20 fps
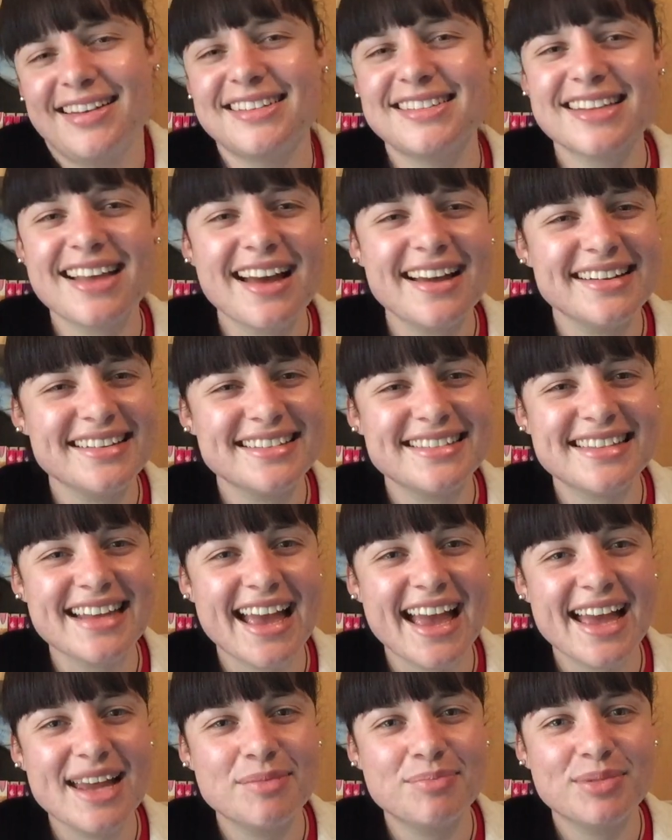it's kind of
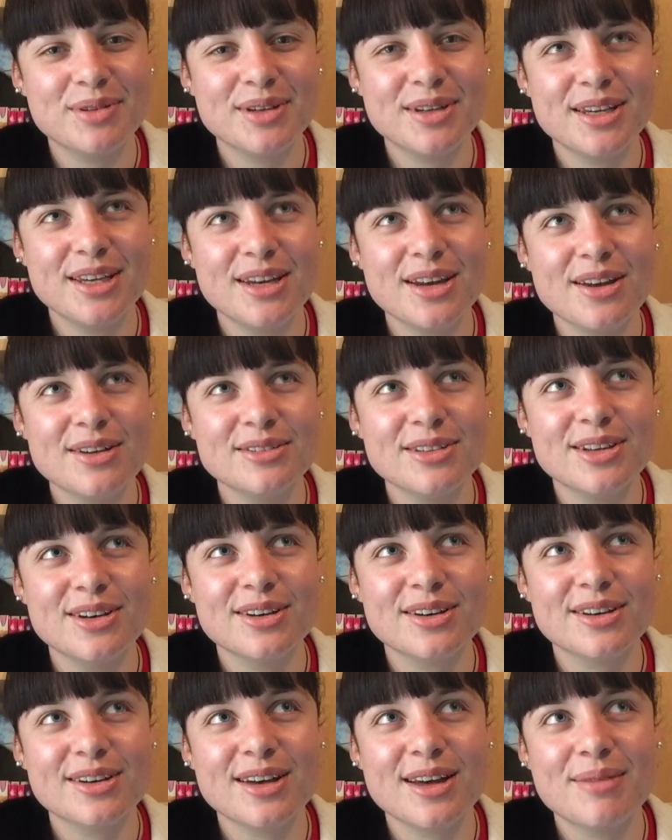sad, but you know,
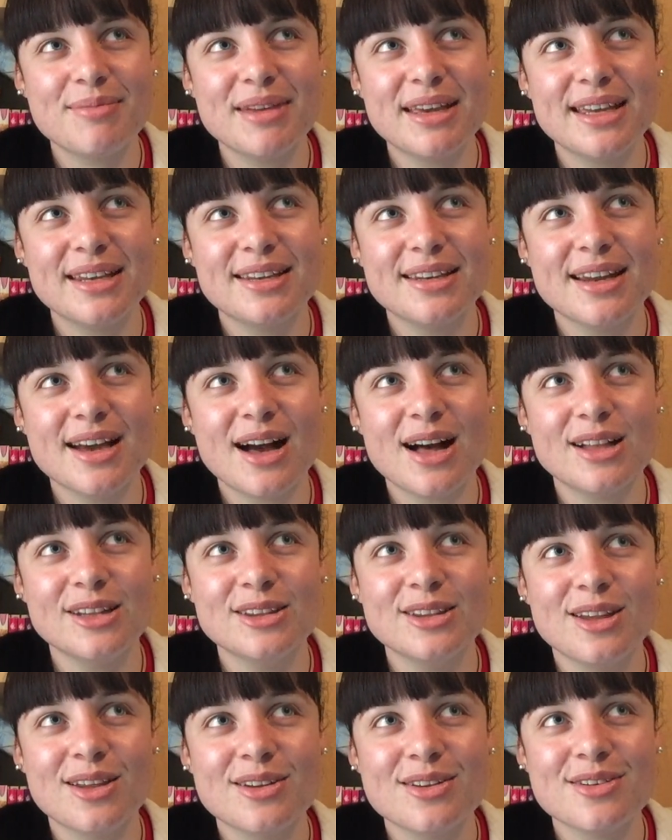look, I mean, a
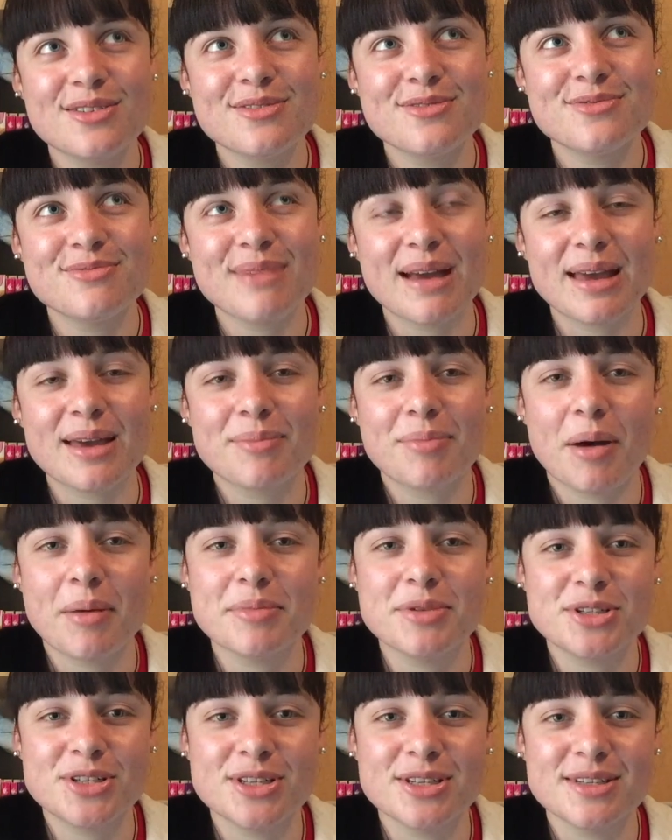lot of manga
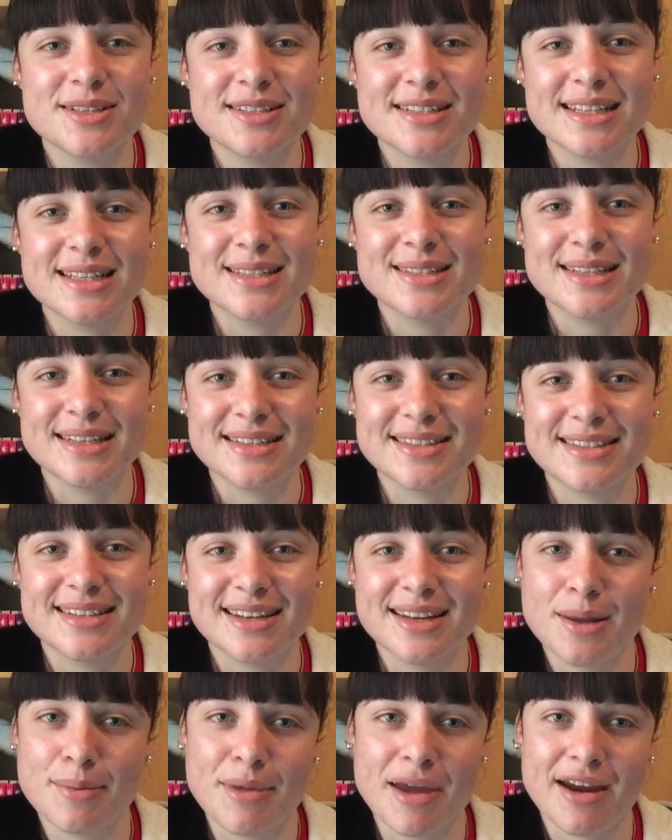publishers exist
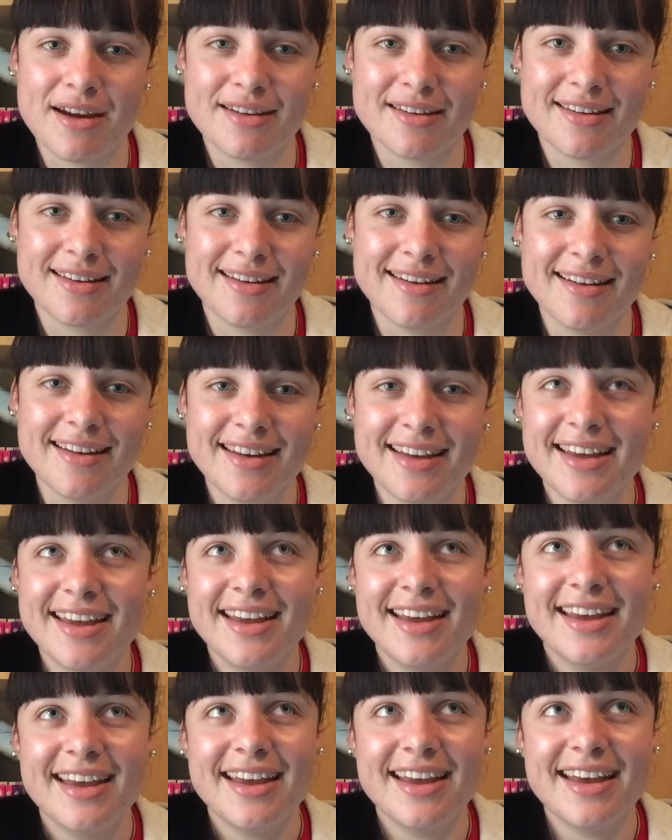in America
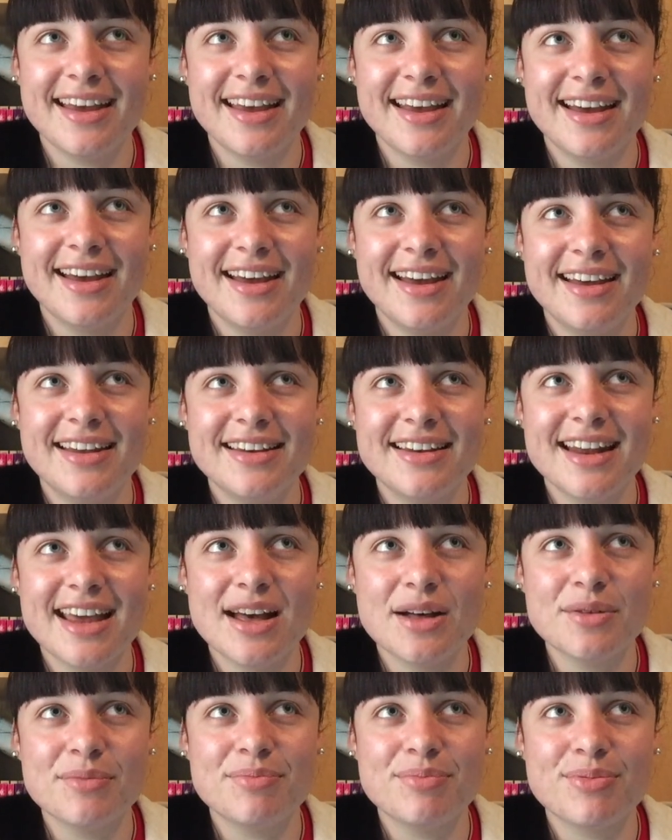and
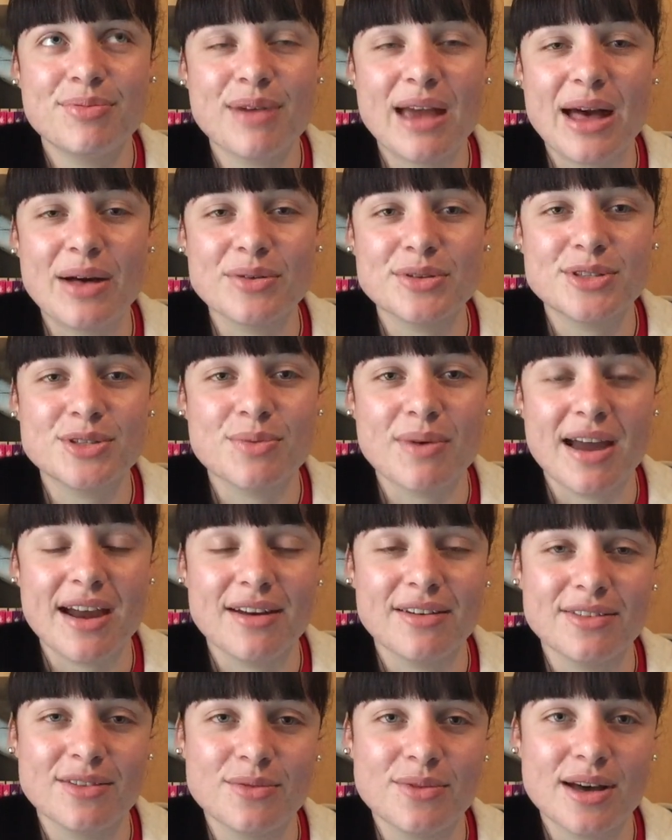
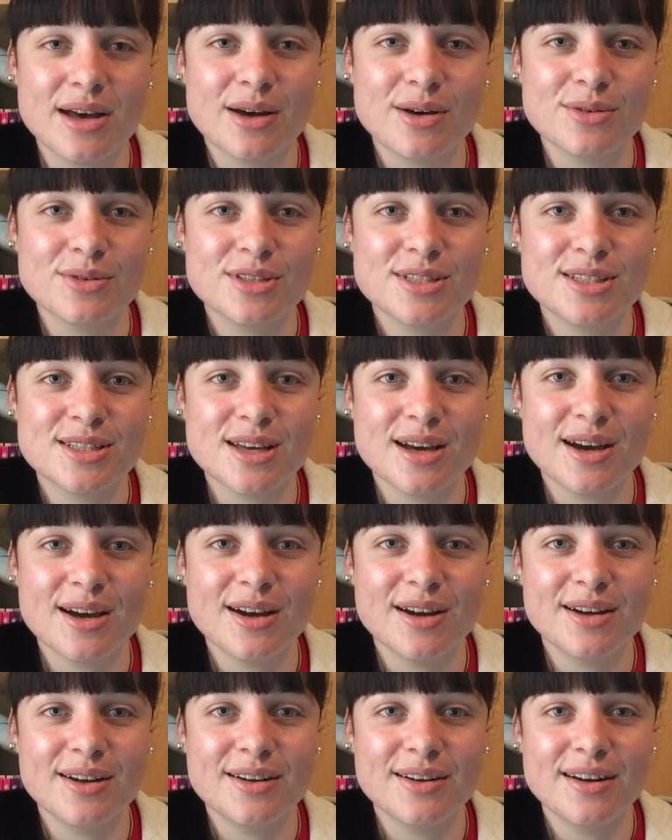elsewhere in the world,
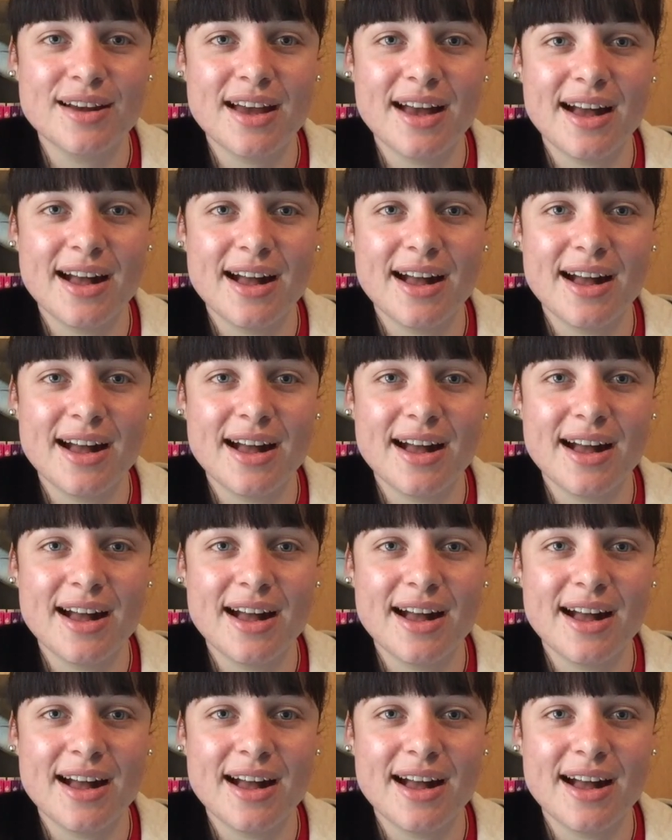so